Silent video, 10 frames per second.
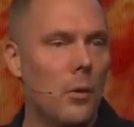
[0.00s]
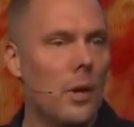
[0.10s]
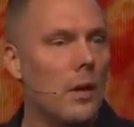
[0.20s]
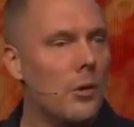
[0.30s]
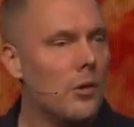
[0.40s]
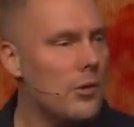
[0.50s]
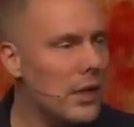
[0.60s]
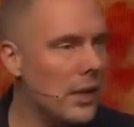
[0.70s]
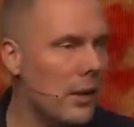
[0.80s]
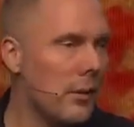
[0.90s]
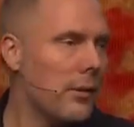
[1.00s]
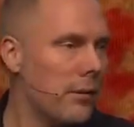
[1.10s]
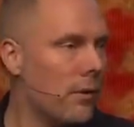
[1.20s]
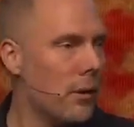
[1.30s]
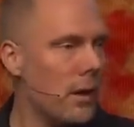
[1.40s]
We intercede
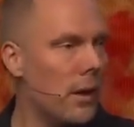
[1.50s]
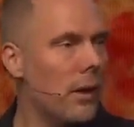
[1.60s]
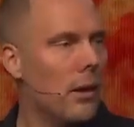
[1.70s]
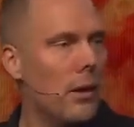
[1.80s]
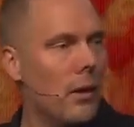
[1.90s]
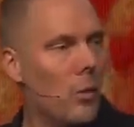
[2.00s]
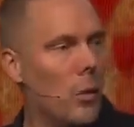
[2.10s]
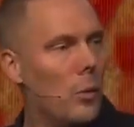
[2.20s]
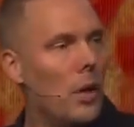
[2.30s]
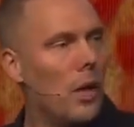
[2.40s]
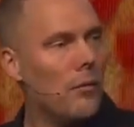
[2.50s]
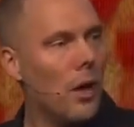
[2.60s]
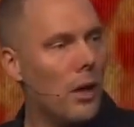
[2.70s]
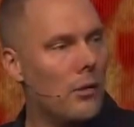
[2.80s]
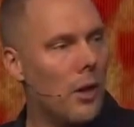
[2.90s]
differently when we have
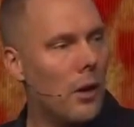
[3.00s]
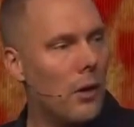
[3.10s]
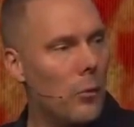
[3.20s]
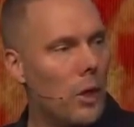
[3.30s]
God's heart.